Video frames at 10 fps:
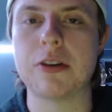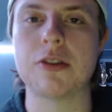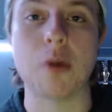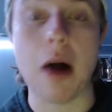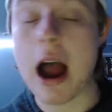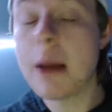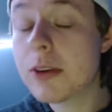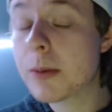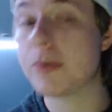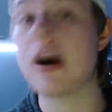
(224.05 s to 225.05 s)
So I'm
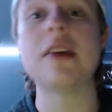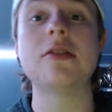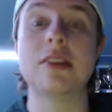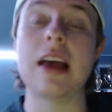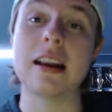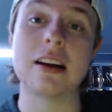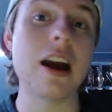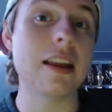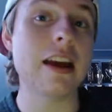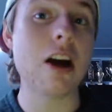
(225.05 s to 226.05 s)
surprised that
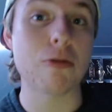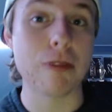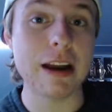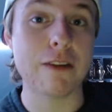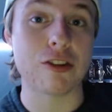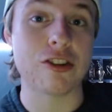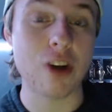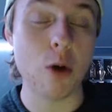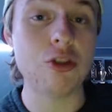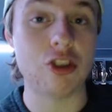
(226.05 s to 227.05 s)
they got Rittick for
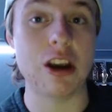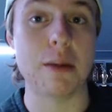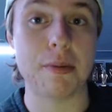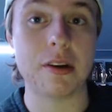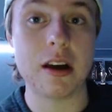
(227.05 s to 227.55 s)
so cheap.